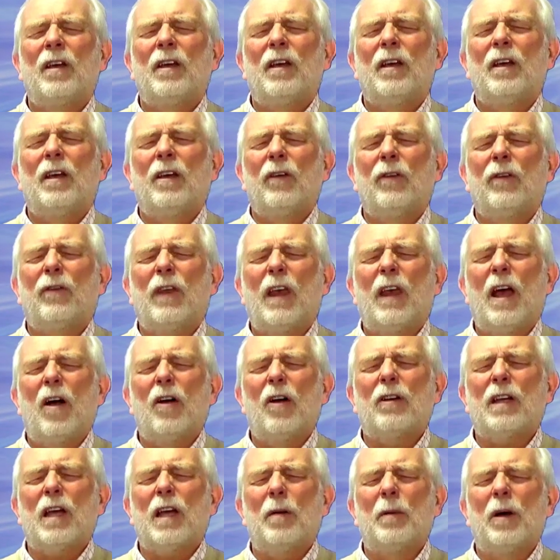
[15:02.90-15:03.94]
is the
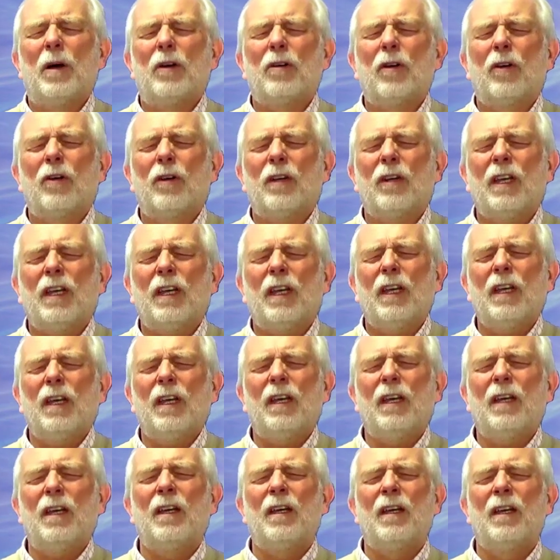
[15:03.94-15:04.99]
alchemical
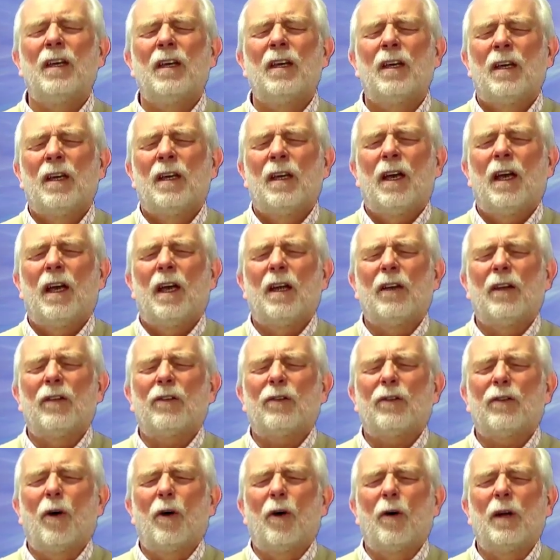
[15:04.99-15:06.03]
key And
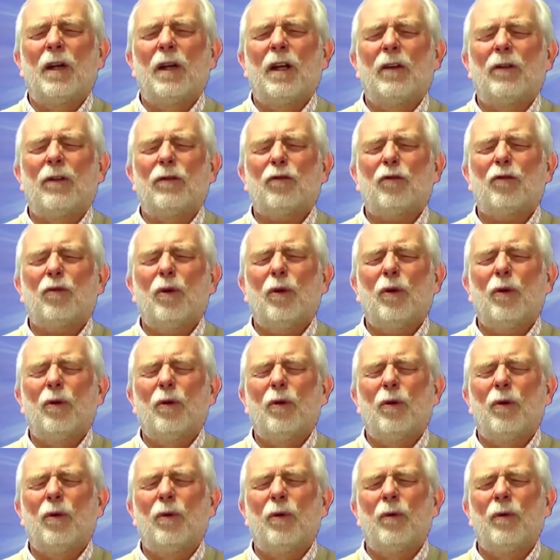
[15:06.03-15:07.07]
so it is
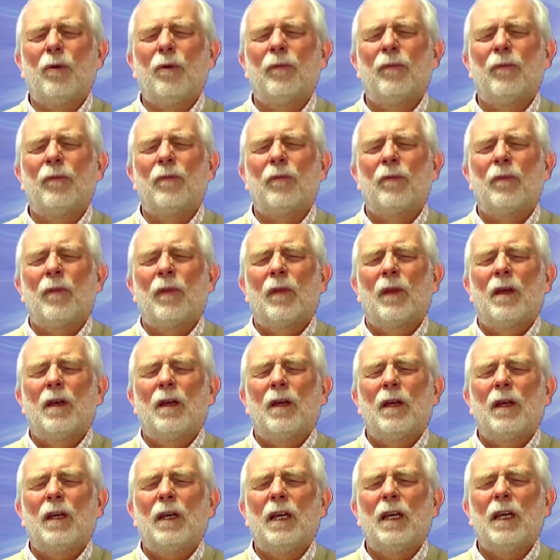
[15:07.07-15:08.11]
true,
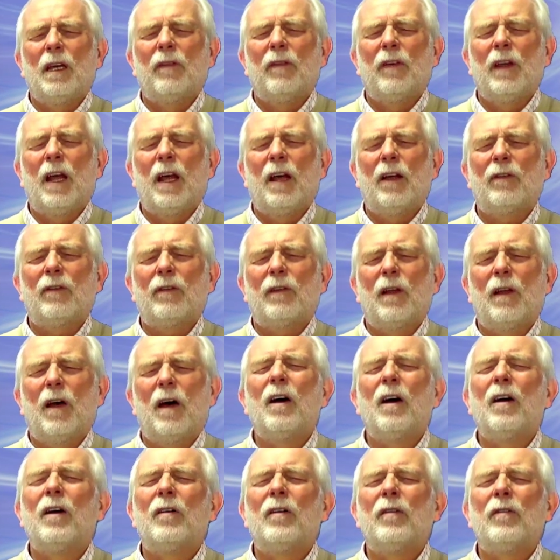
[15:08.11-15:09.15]
even as
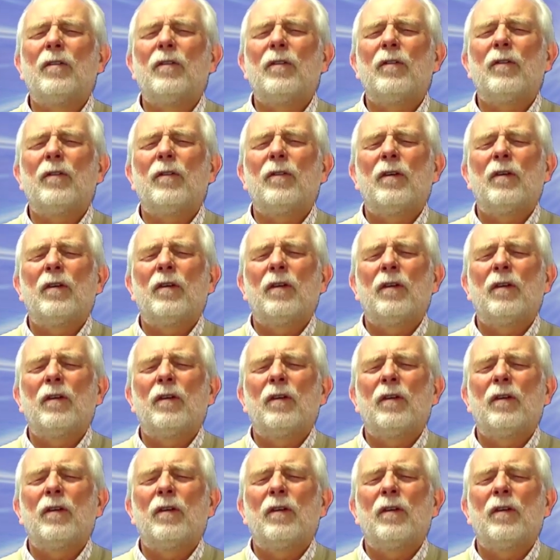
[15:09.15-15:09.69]
love